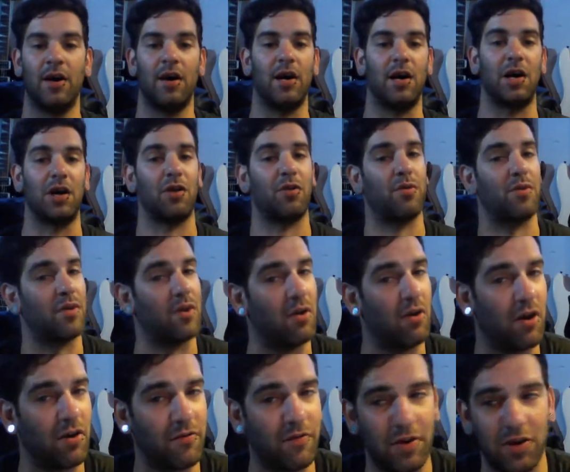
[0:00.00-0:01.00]
This was a
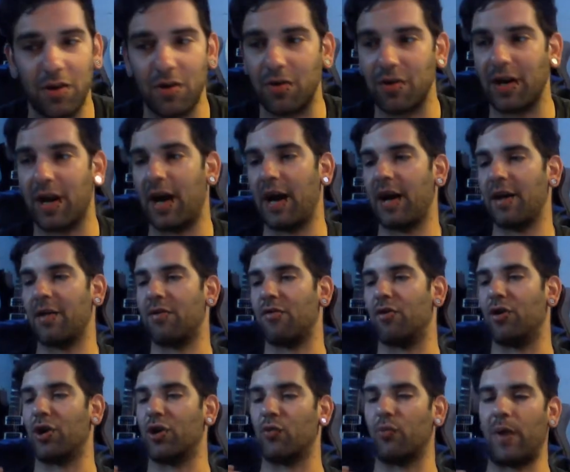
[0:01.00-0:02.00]
long video, guys, so I'm
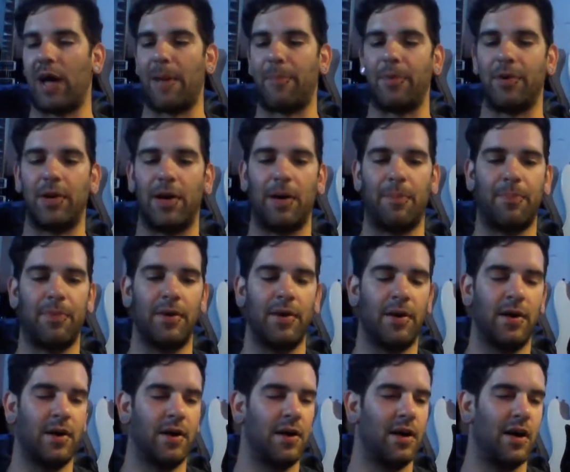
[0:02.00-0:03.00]
going to wrap it up.
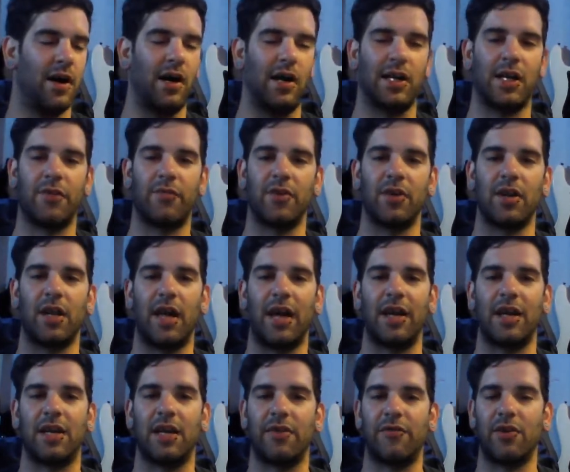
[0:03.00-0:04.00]
Give it a like.
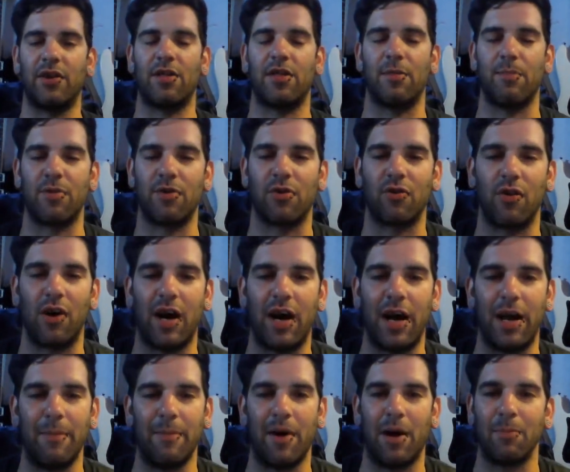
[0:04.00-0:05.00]
Give it a
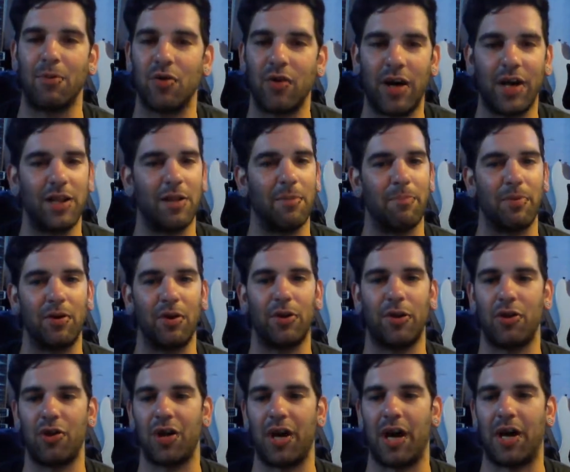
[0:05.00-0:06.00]
subscribe. I'm trying to build the
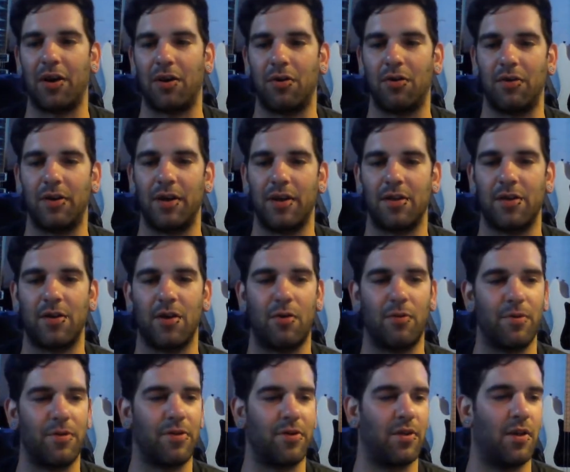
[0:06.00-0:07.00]
channel. It's going
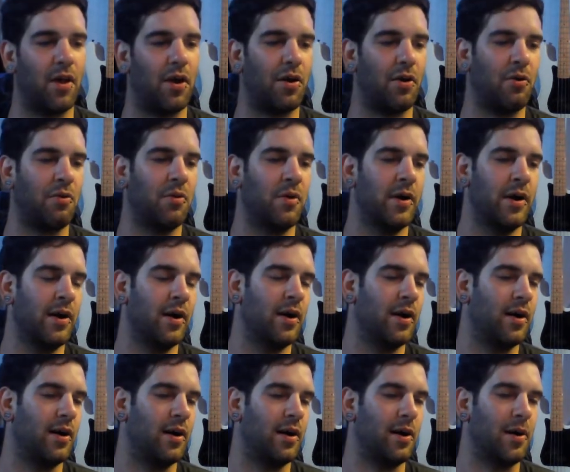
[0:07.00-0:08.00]
slow.
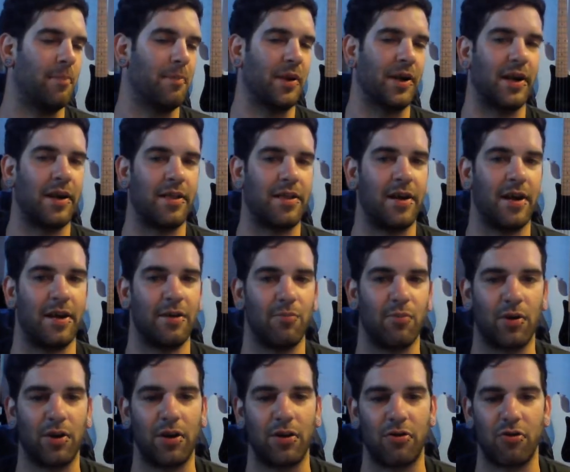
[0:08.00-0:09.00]
Like I said, we're
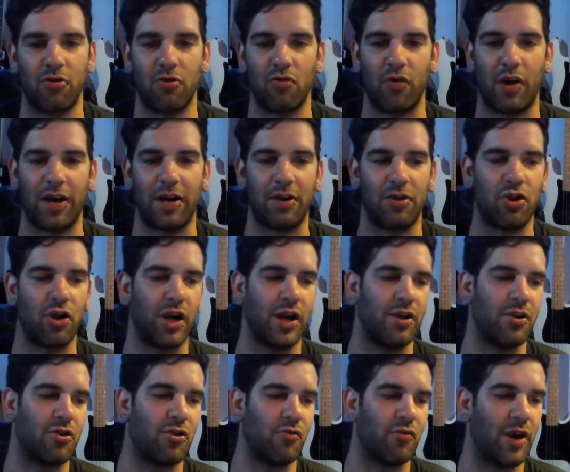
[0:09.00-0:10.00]
going to try to change
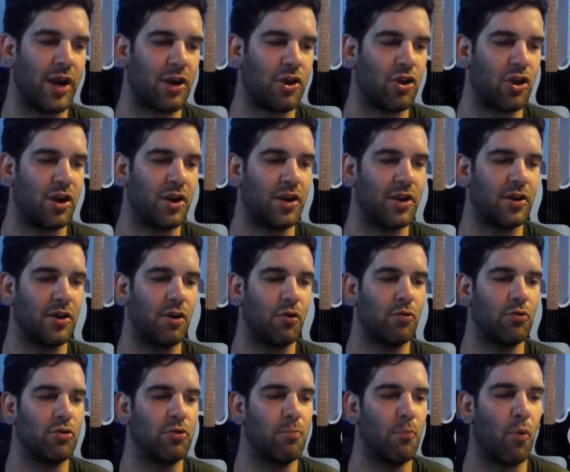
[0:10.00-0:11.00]
direction and go
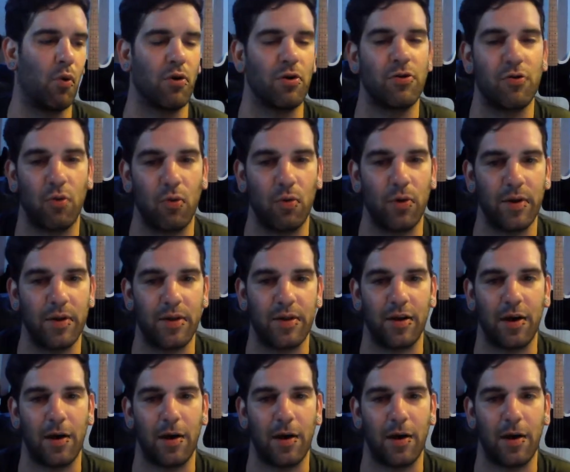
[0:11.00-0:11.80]
more towards